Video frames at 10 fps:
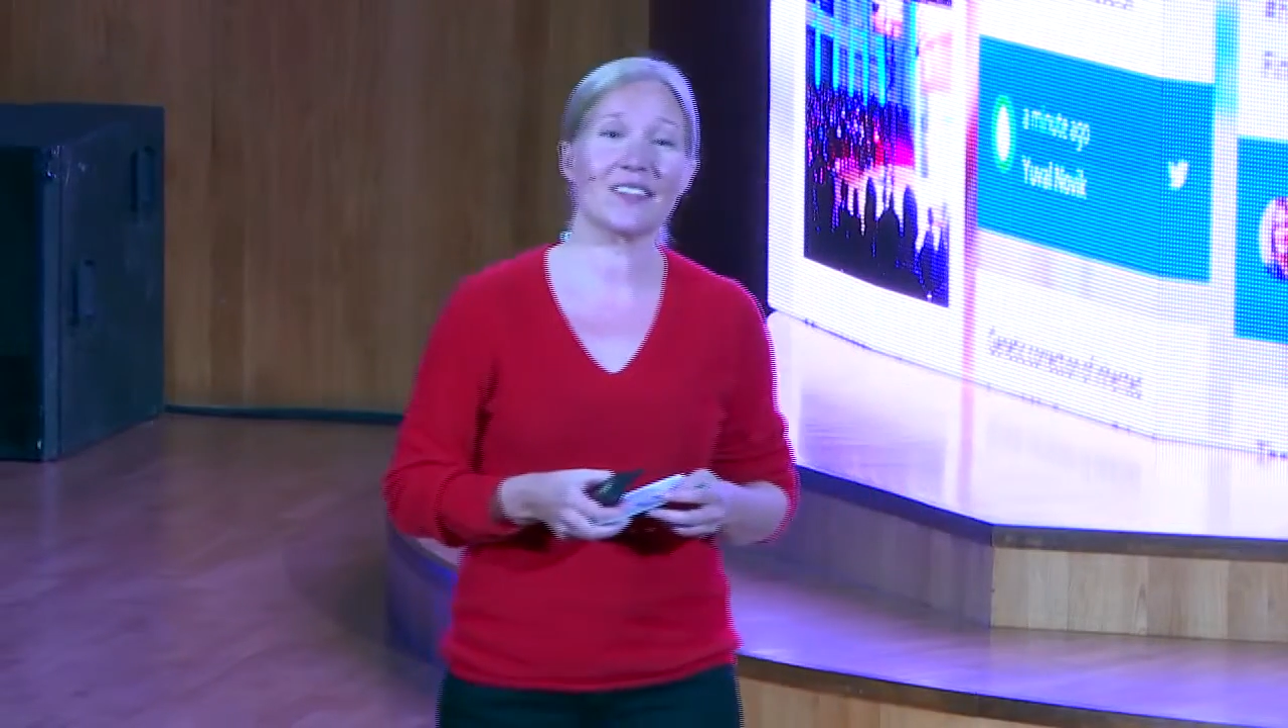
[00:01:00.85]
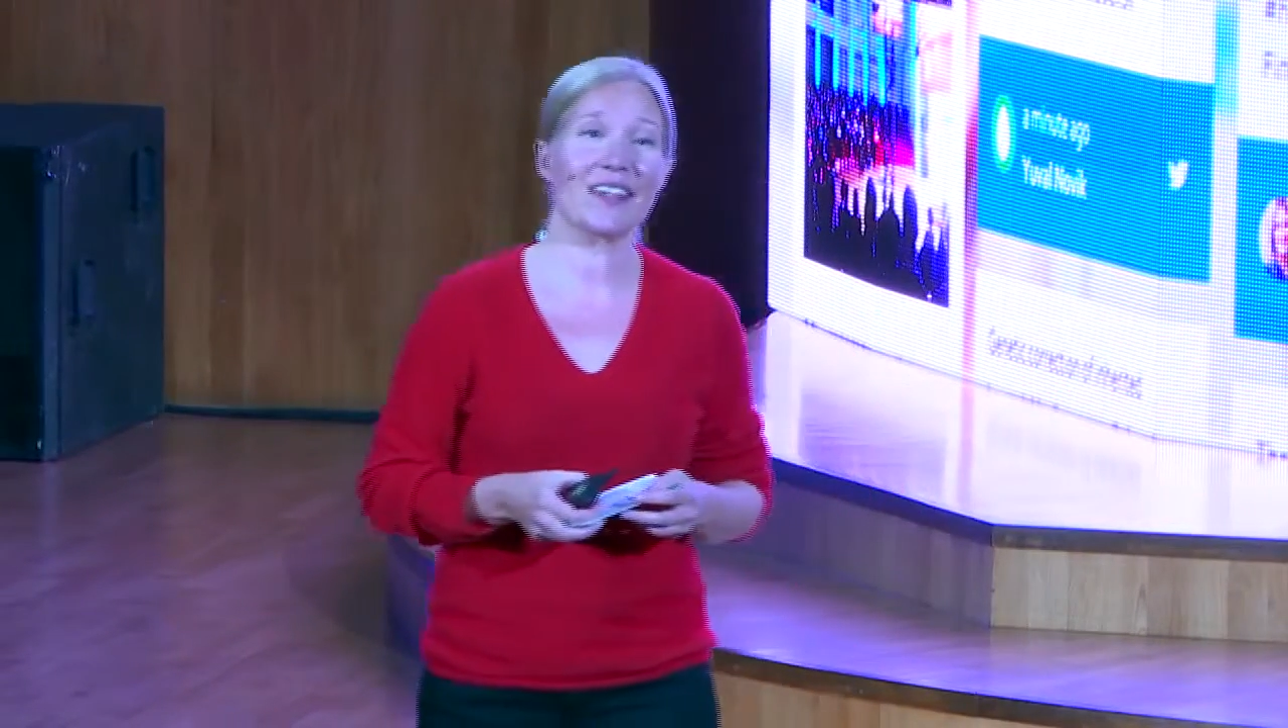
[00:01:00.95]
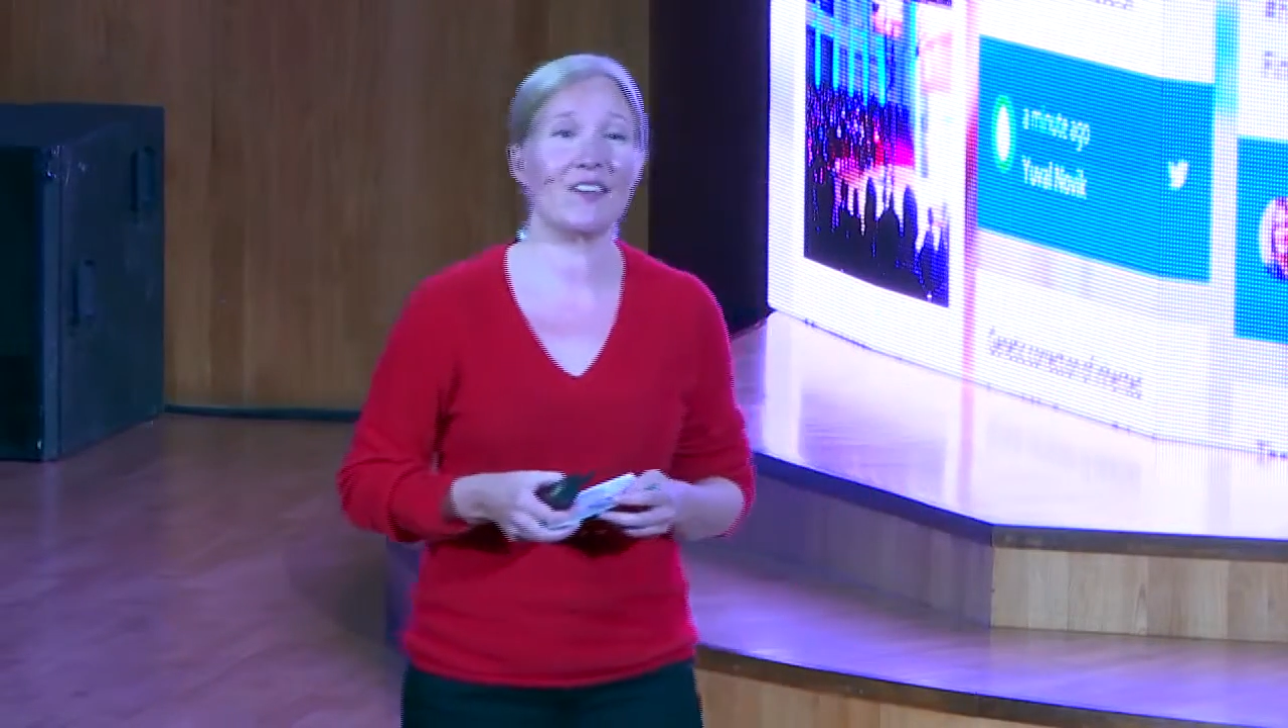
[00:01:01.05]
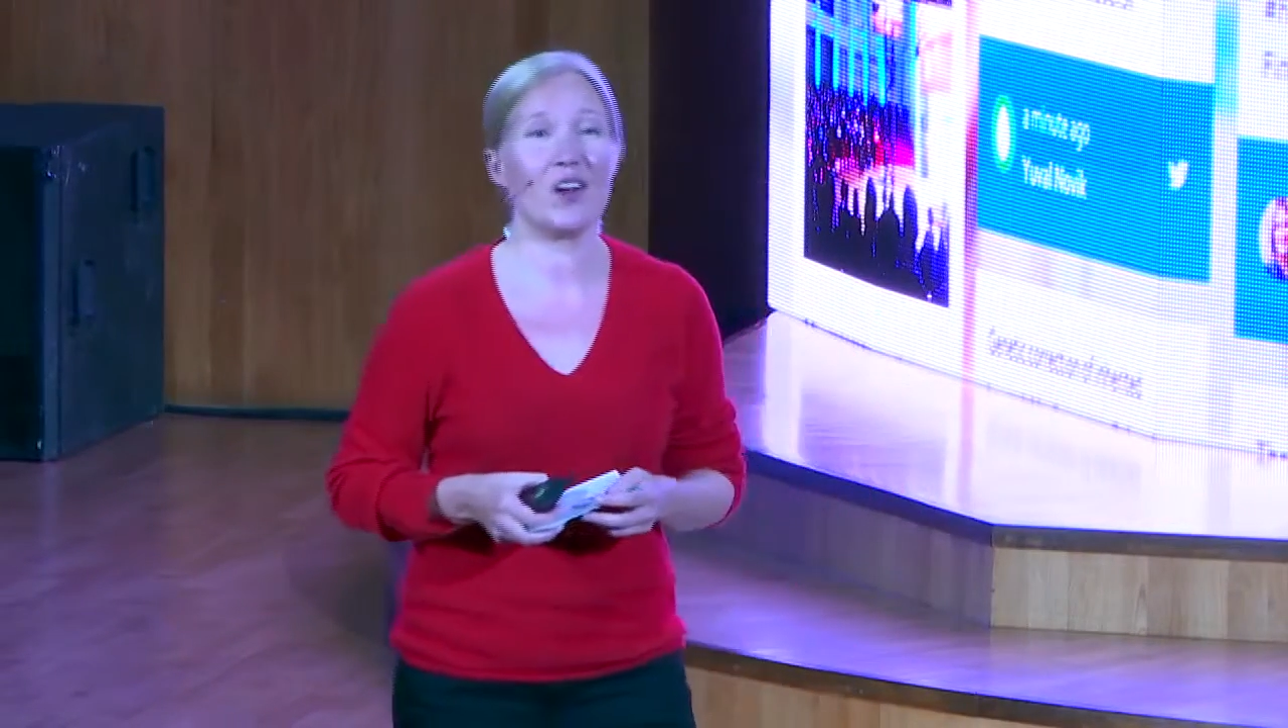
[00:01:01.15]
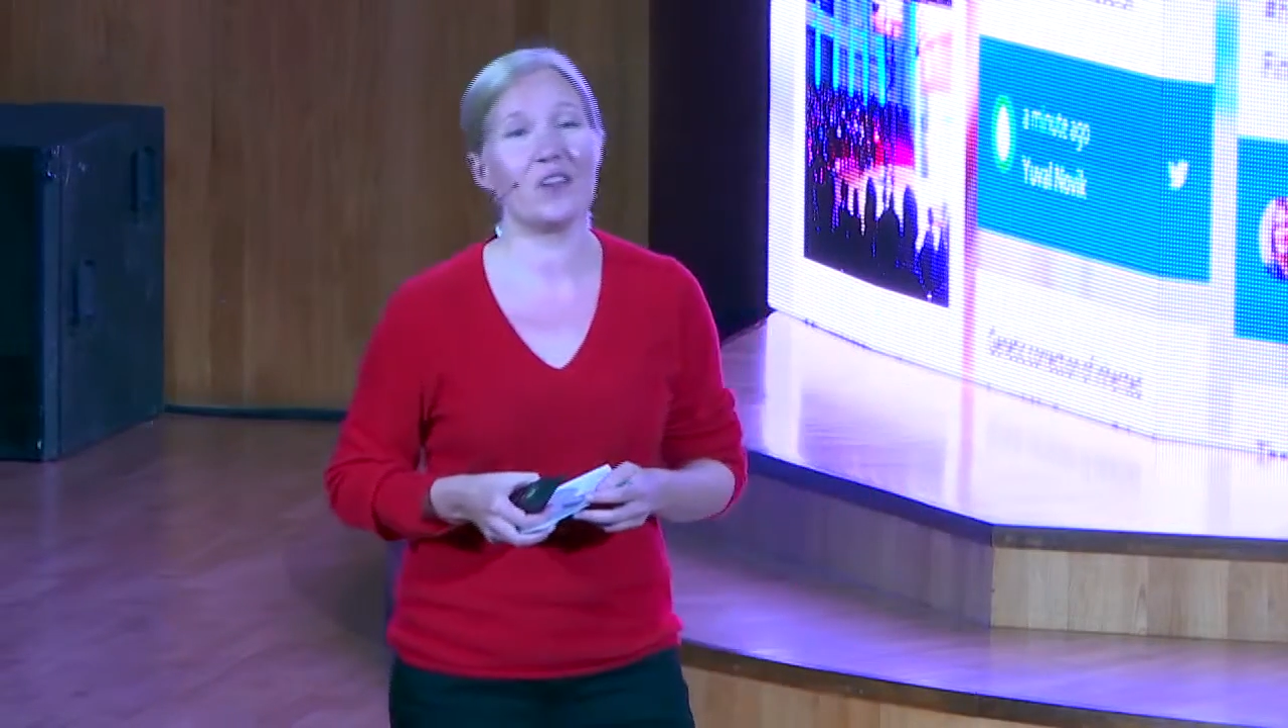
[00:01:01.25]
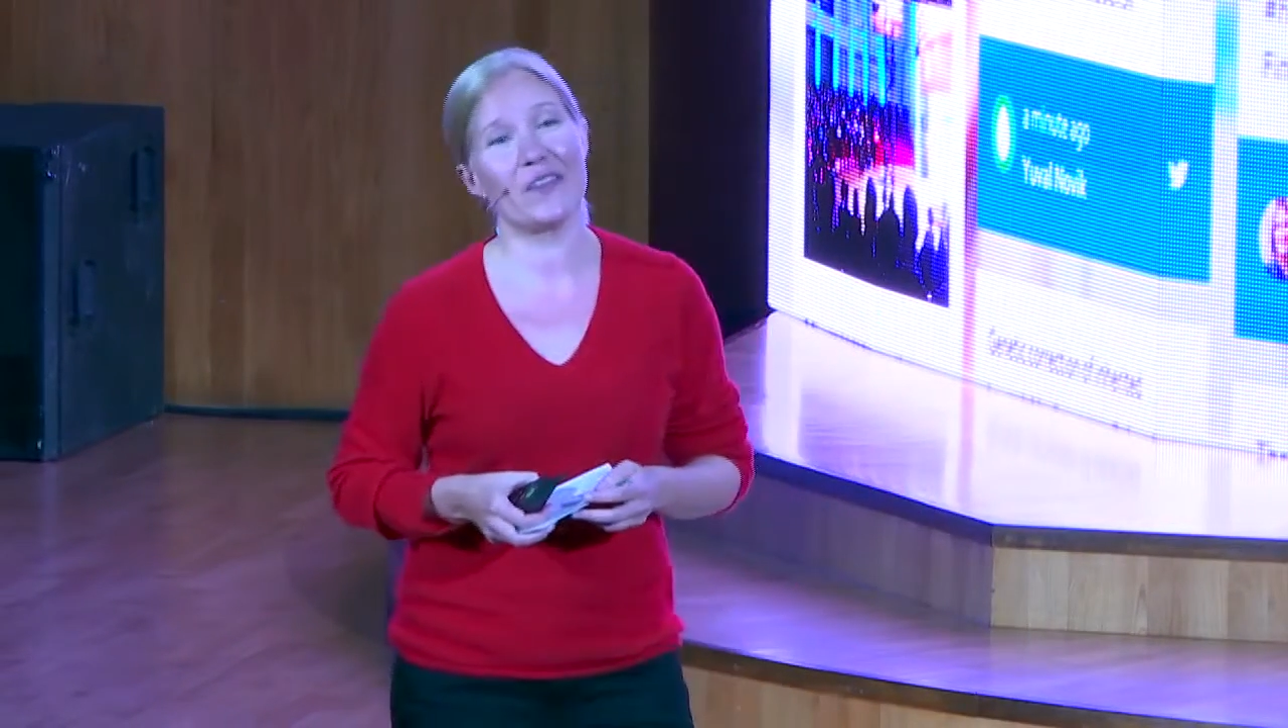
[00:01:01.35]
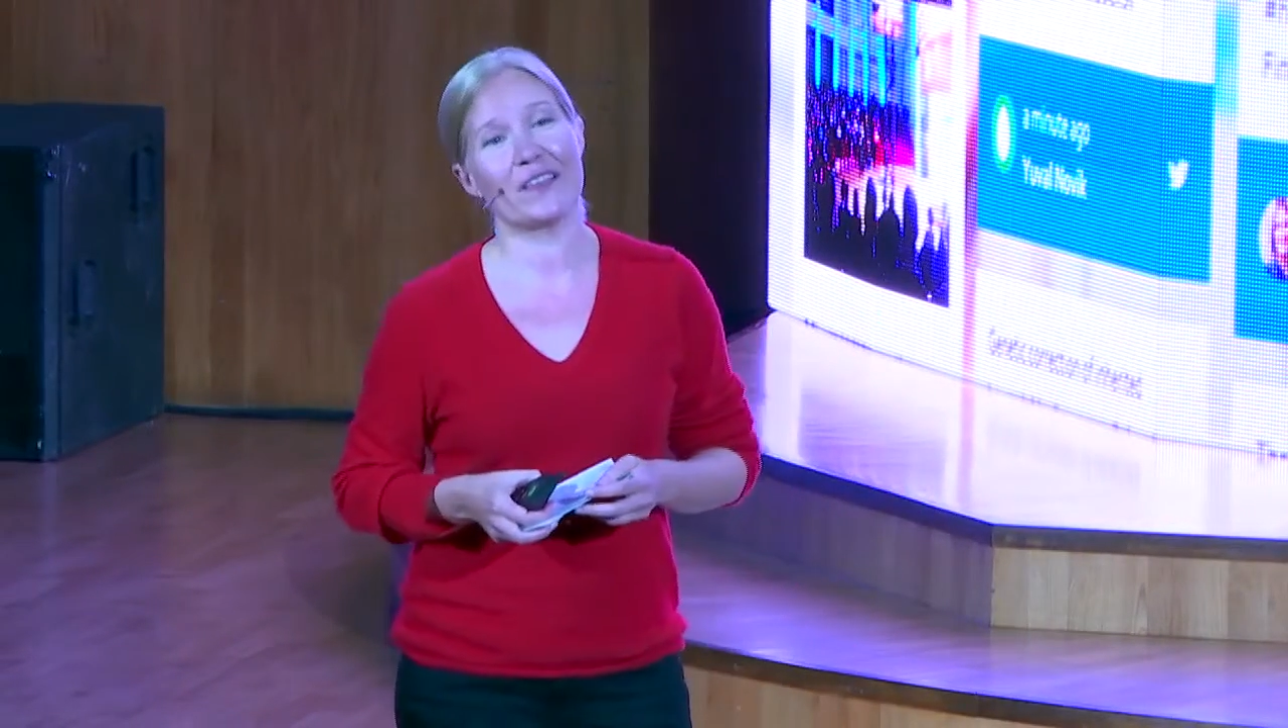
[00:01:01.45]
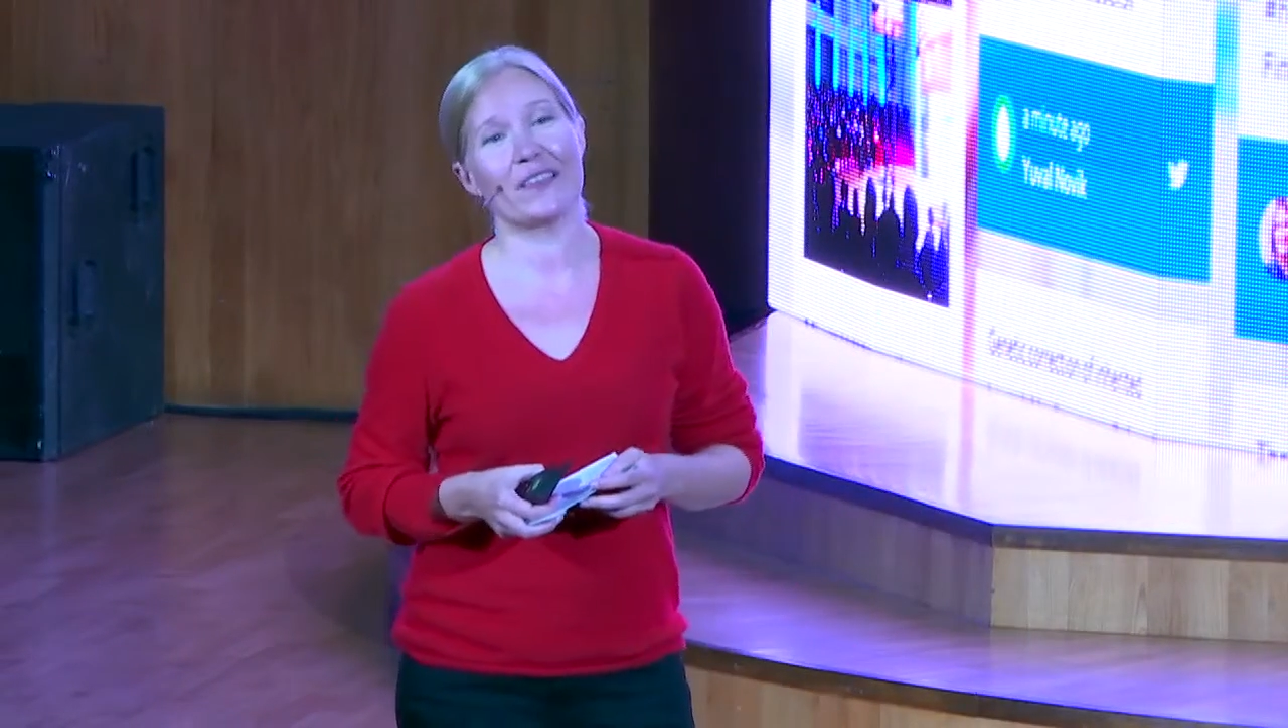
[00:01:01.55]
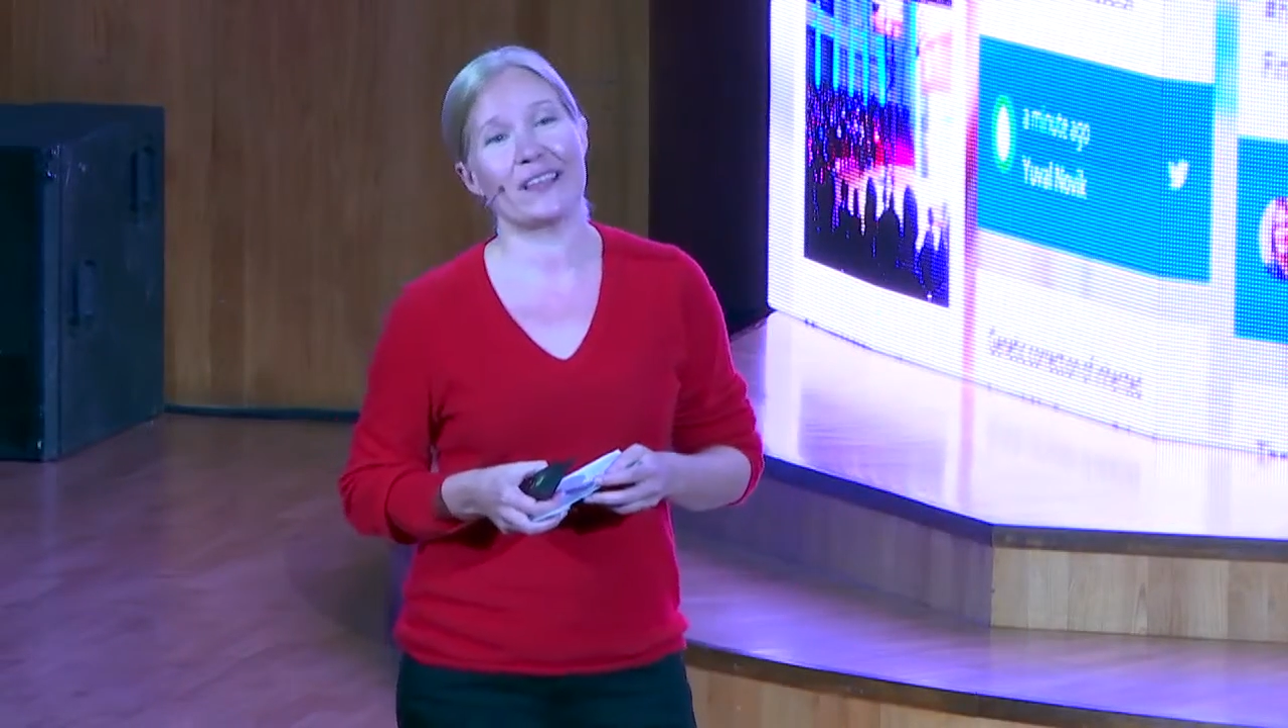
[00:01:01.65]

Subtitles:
several of